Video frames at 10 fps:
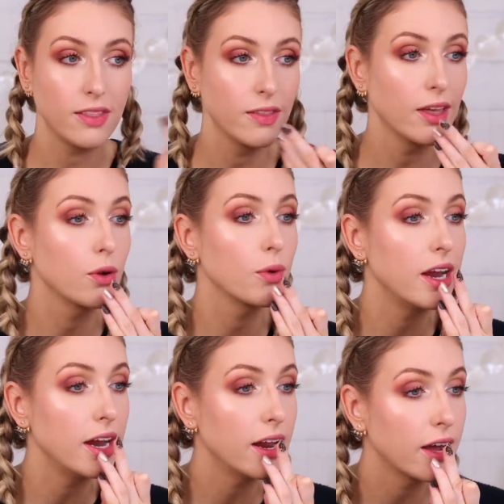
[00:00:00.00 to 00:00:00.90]
and then like
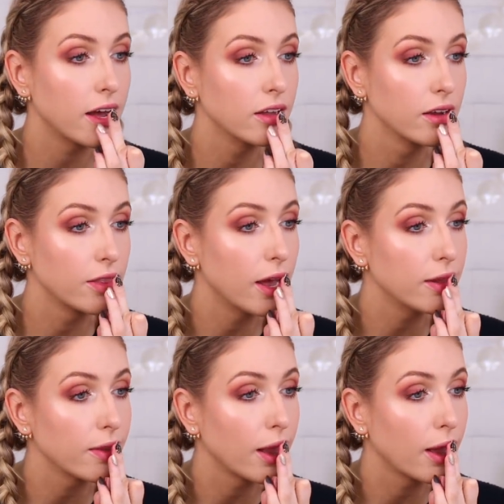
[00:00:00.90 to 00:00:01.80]
create a color
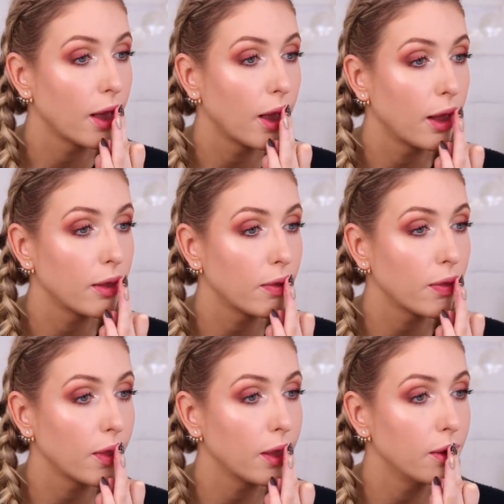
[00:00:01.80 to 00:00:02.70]
that's like
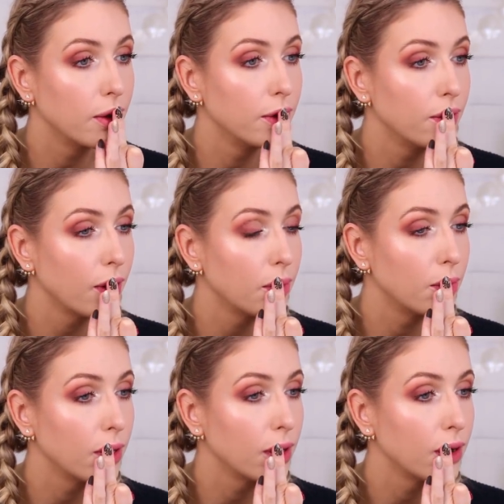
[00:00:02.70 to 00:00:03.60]
something you would enjoy
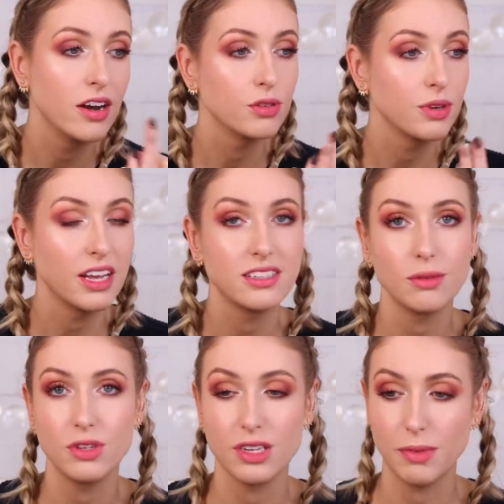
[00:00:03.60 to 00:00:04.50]
more. I just realized
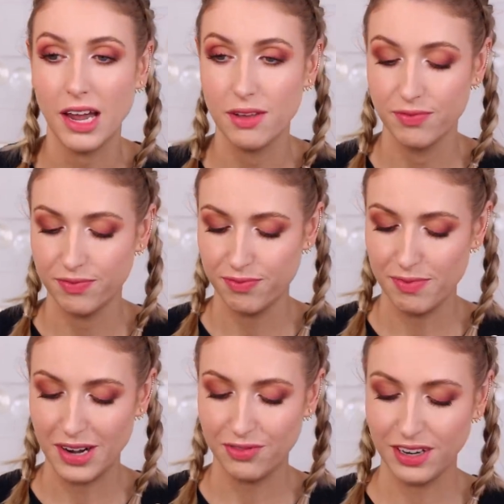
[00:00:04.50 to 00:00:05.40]
I'm using my
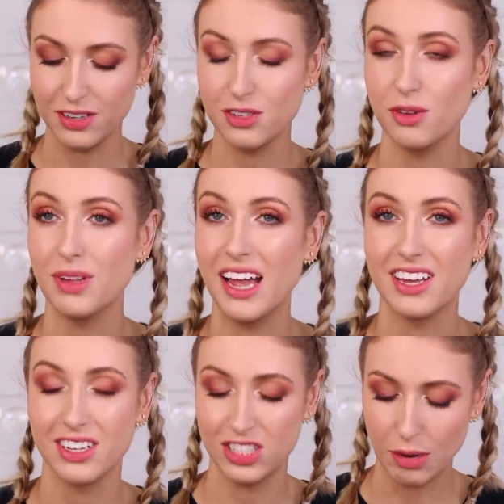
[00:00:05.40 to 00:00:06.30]
middle finger to apply
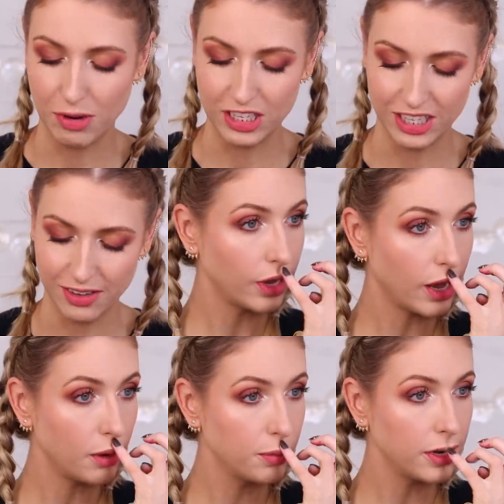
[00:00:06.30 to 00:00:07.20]
it. Good job, Rachel.
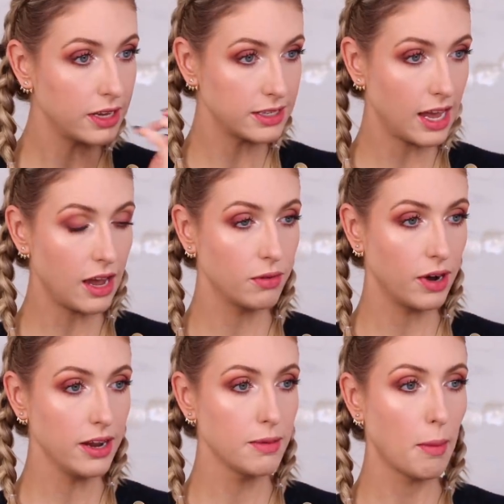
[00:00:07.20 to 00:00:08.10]
Like, how pretty is that,
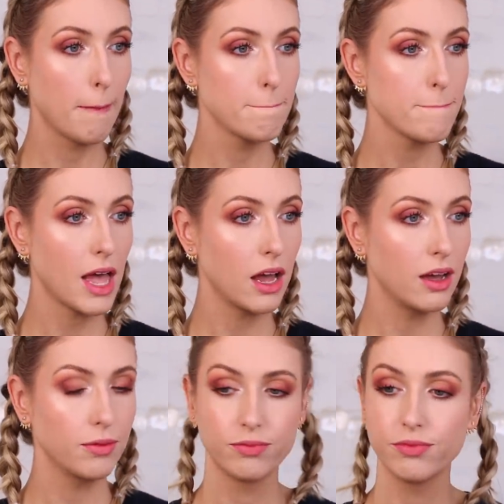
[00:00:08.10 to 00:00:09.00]
right?
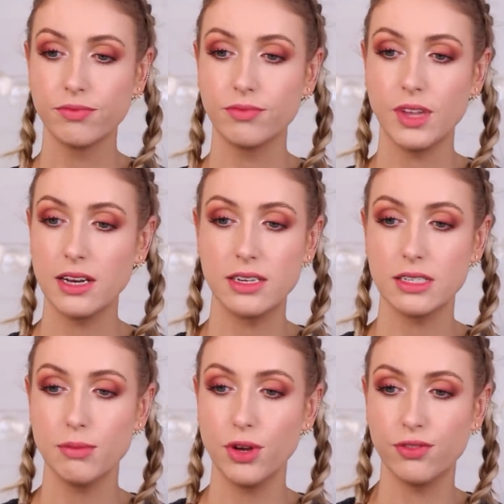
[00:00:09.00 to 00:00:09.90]
And
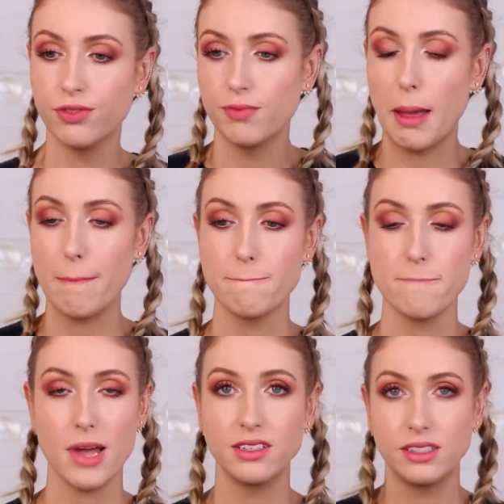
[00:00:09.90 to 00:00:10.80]
doesn't move.
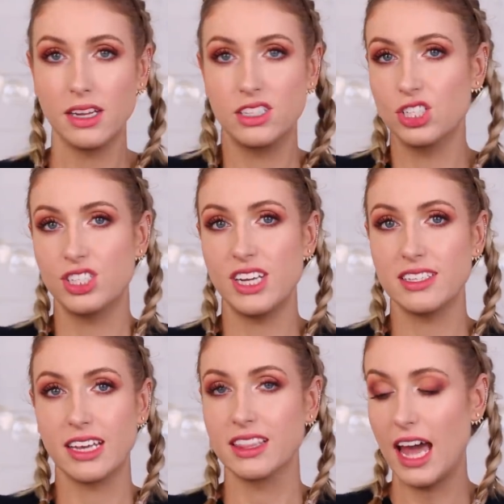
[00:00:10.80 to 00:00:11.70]
It, it just
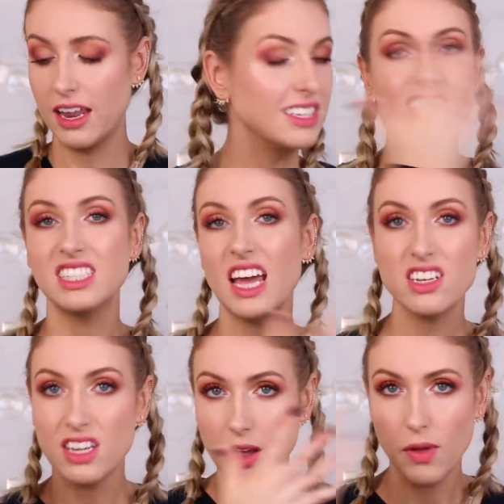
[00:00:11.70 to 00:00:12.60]
stays like that. To
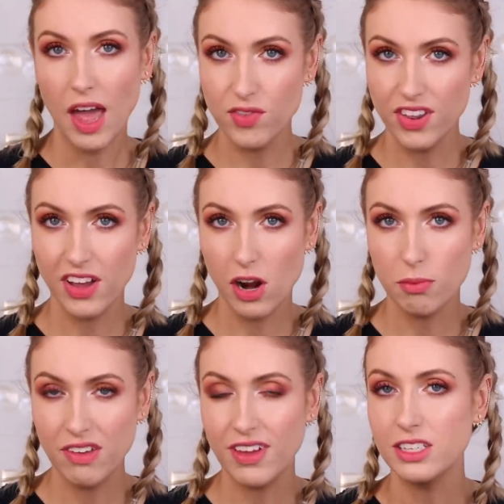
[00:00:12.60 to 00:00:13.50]
set everything
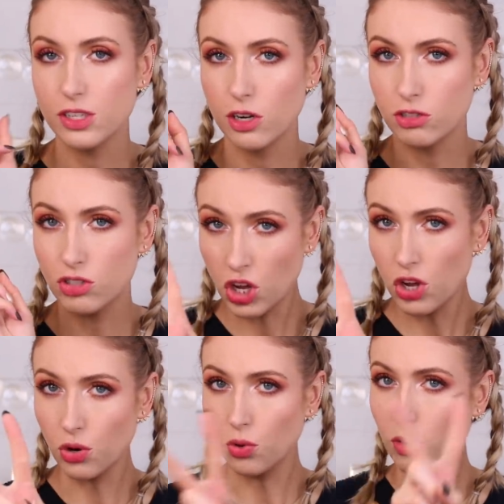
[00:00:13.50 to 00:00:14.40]
on my face, there are
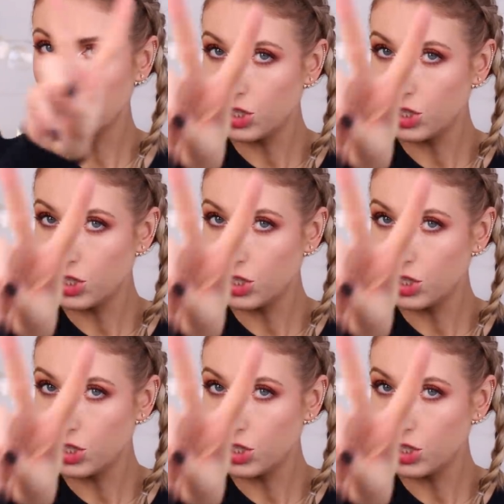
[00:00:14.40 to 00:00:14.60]
two,